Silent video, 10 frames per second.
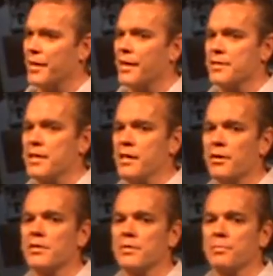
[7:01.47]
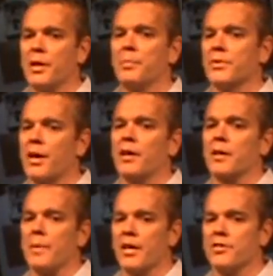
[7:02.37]
to guess, he heard some people
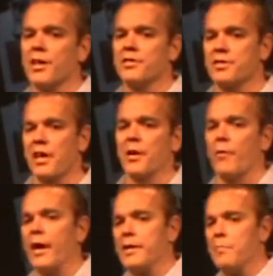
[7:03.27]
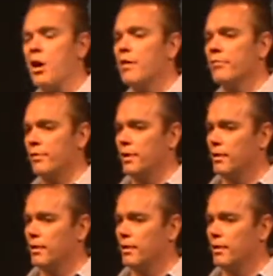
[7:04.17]
talking about John, just kind of writing him off.